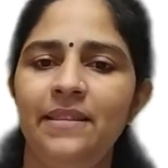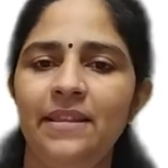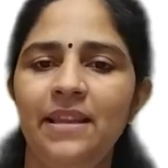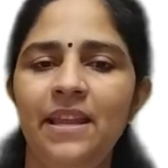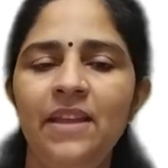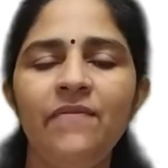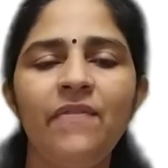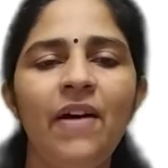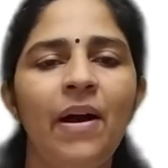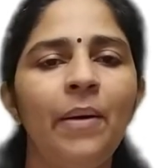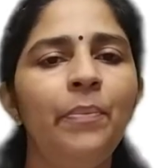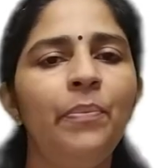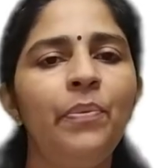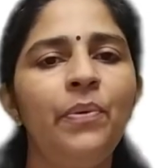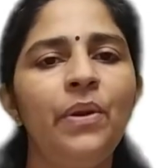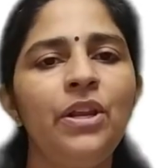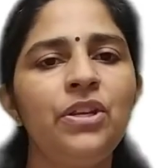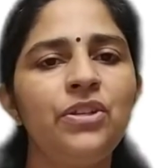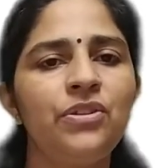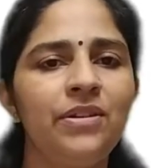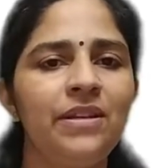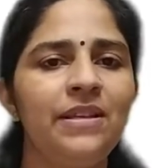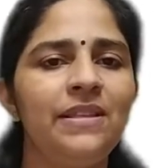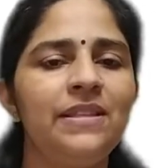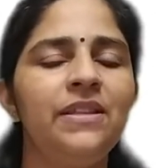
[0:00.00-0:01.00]

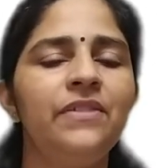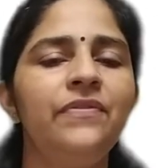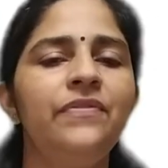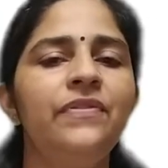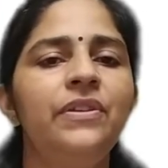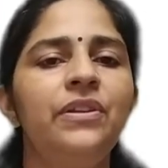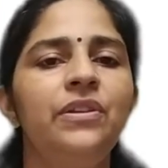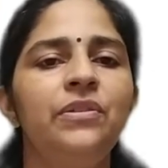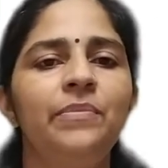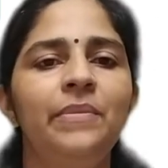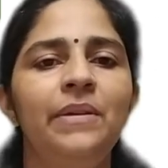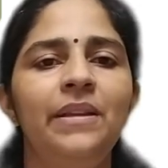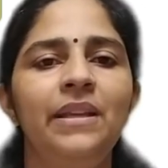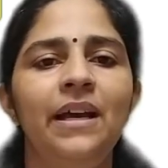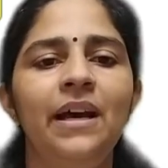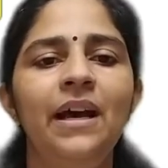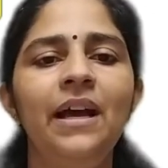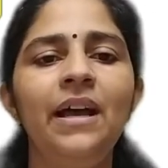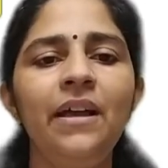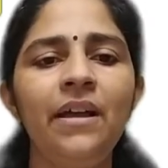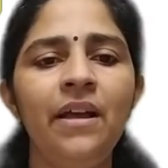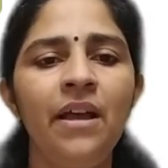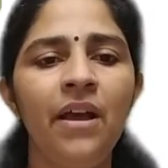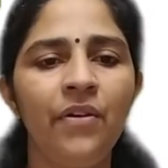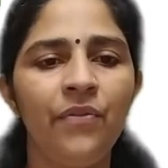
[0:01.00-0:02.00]
evaporation is the
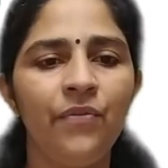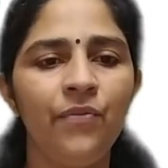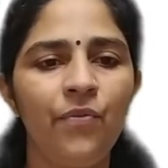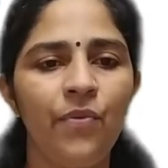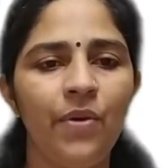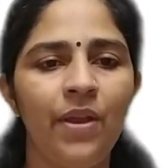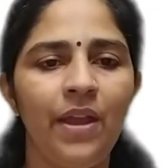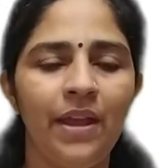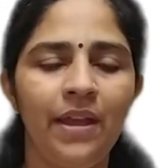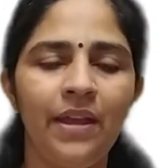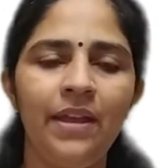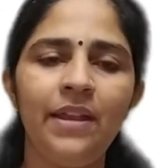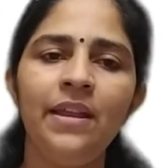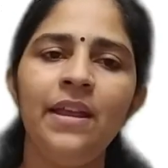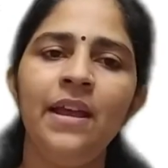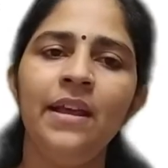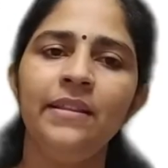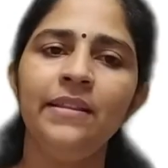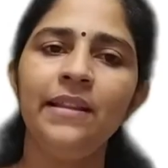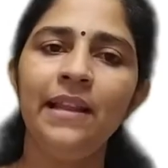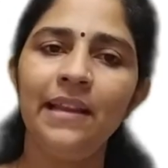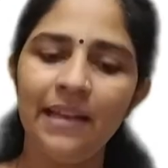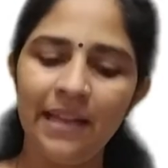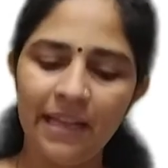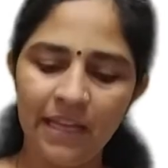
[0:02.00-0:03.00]
phenomena where
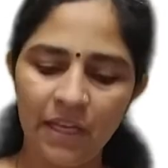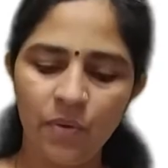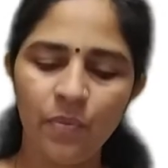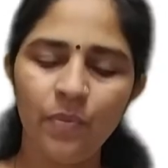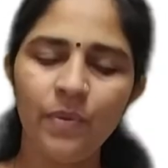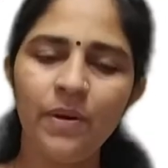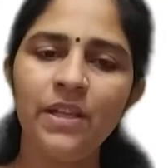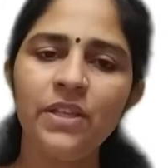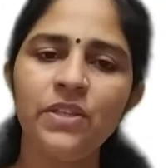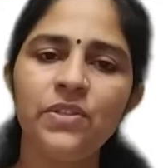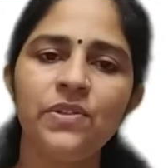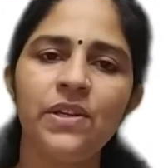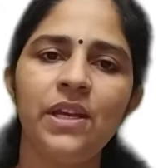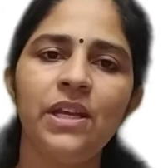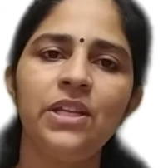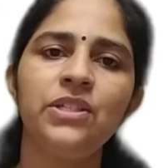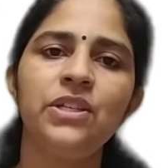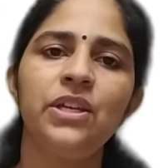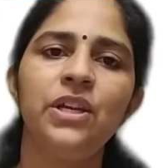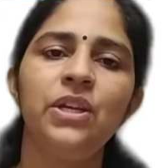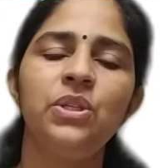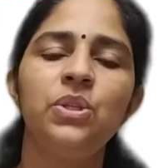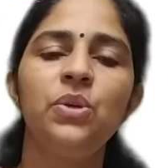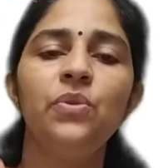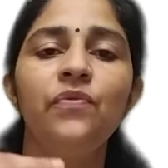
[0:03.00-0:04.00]
the liquid is
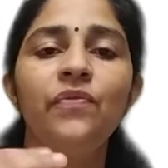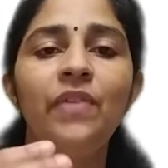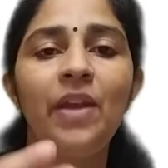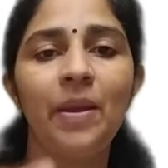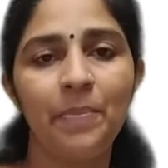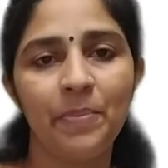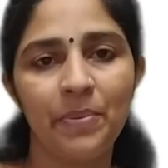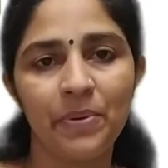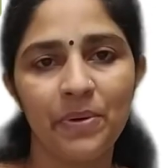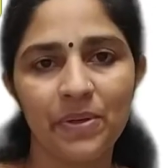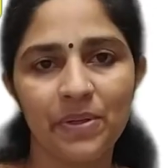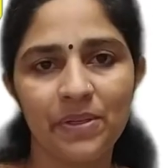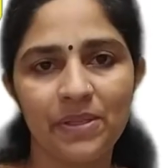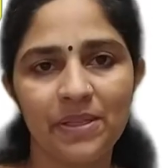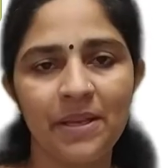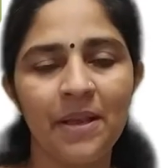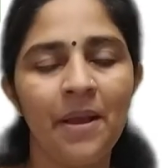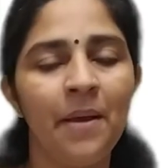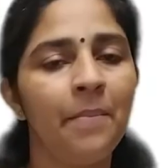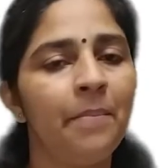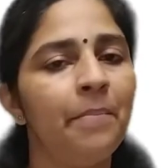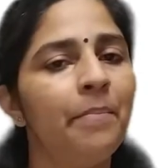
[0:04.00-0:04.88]
changing into vapors.